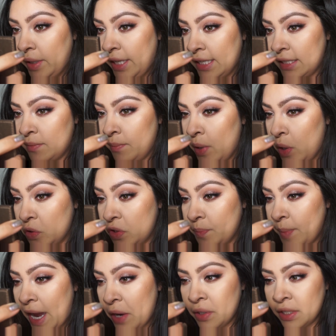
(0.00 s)
because most
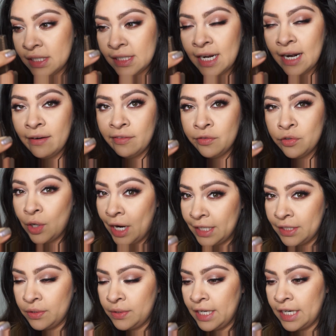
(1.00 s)
powders that I've
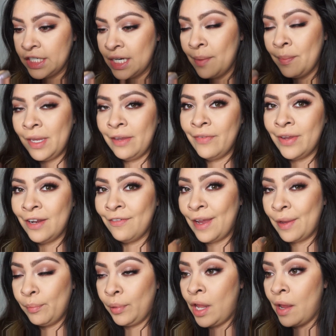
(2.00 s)
tried to touch up, even if
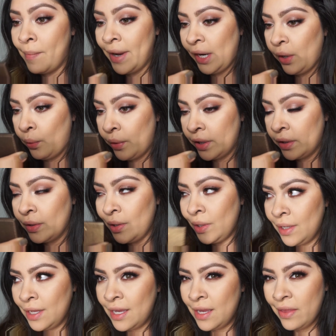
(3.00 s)
I blot my
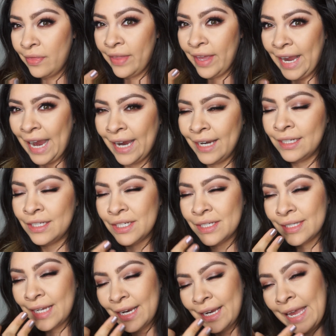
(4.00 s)
oil, they kind of
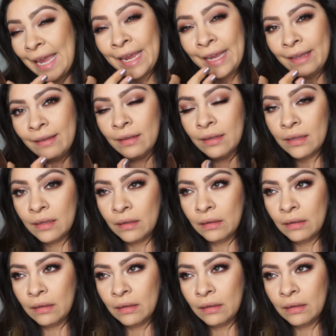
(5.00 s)
just cake.